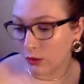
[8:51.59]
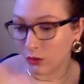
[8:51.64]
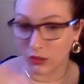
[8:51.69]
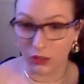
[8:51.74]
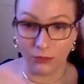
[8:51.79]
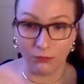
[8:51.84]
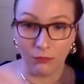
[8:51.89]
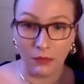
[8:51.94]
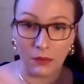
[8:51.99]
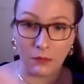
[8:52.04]

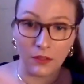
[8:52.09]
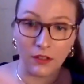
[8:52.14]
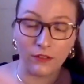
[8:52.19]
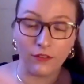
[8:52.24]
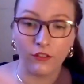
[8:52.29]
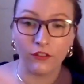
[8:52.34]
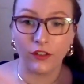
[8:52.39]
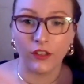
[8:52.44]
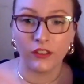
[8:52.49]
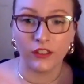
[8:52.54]
or maybe
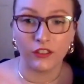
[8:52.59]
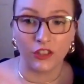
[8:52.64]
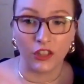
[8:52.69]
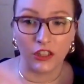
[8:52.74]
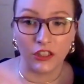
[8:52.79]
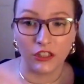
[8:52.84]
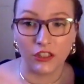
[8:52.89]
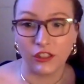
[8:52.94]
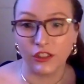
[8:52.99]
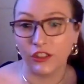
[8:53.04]
if you read The
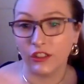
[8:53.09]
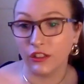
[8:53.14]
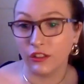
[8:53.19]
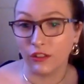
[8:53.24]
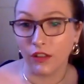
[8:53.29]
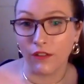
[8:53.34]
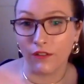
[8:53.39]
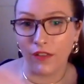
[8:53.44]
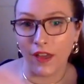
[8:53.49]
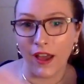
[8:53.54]
Grace Year and you
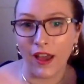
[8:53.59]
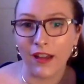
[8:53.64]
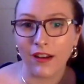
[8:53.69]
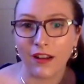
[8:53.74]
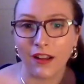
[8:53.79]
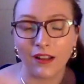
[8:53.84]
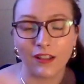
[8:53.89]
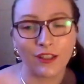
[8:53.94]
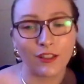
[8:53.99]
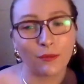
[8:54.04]
love that,
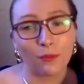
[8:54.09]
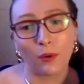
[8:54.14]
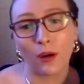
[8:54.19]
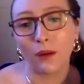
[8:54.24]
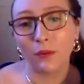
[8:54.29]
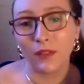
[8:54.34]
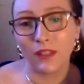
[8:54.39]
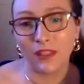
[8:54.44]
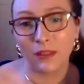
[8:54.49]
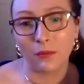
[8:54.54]
you'll
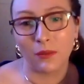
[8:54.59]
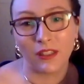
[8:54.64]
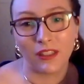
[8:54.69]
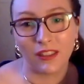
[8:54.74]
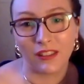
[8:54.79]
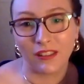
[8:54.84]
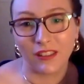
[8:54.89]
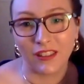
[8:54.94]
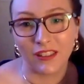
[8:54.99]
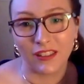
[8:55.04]
probably end up
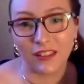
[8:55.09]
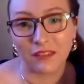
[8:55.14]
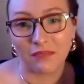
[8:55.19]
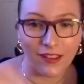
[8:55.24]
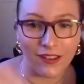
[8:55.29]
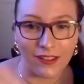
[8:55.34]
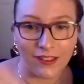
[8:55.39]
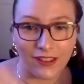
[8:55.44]
liking this.